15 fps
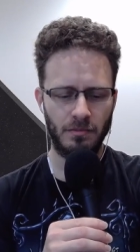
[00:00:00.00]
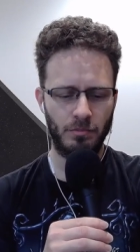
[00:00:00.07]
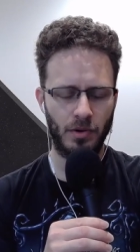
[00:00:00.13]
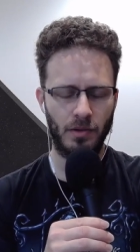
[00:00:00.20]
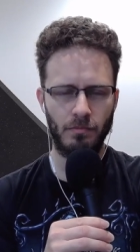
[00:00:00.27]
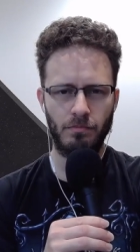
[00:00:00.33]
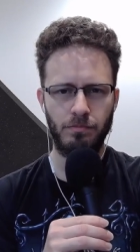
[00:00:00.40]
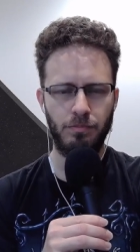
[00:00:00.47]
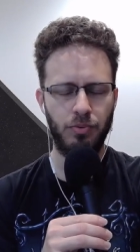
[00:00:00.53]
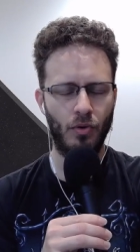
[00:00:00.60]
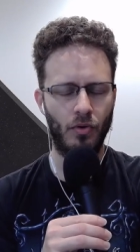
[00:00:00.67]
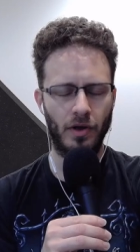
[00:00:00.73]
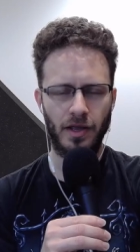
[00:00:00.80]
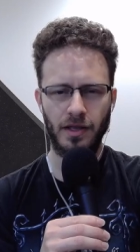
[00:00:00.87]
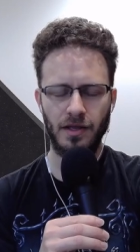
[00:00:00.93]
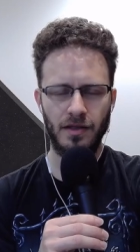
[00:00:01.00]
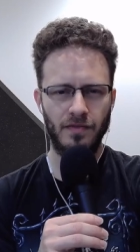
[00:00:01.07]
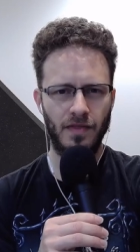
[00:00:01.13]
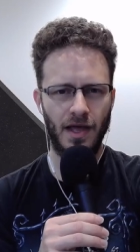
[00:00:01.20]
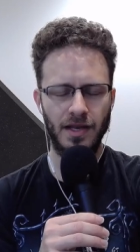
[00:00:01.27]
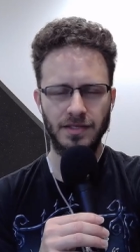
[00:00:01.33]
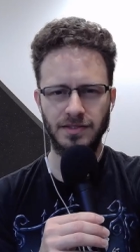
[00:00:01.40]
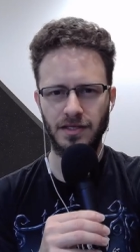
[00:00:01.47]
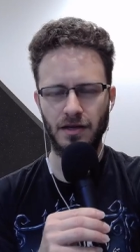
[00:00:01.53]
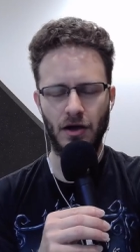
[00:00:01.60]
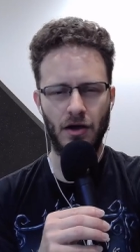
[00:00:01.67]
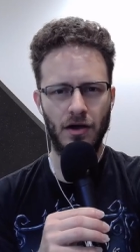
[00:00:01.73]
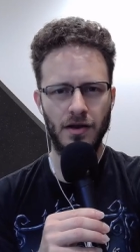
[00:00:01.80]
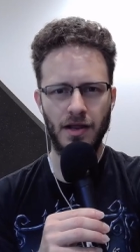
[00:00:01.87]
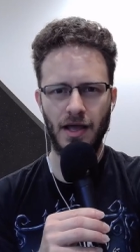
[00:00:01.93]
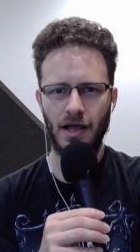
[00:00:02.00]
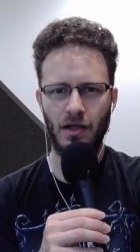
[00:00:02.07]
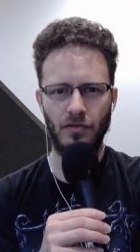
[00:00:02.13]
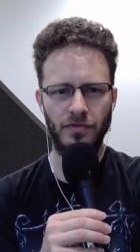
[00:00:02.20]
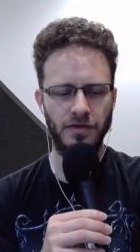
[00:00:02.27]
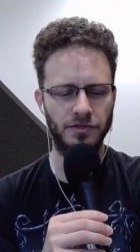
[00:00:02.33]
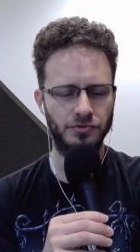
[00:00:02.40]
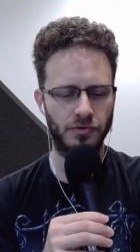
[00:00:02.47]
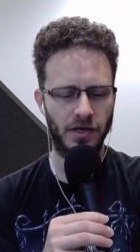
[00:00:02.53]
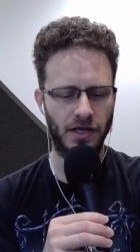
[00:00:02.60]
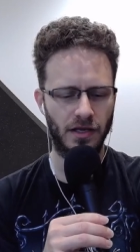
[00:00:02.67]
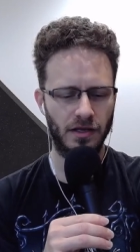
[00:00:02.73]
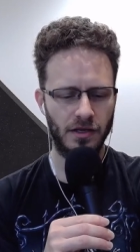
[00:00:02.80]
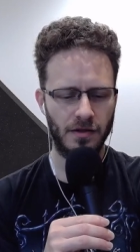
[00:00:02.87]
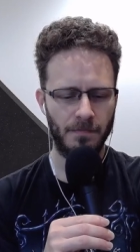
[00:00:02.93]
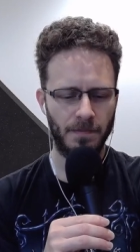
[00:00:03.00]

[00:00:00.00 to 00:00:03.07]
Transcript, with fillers: But boy, that is an unhealthy drink.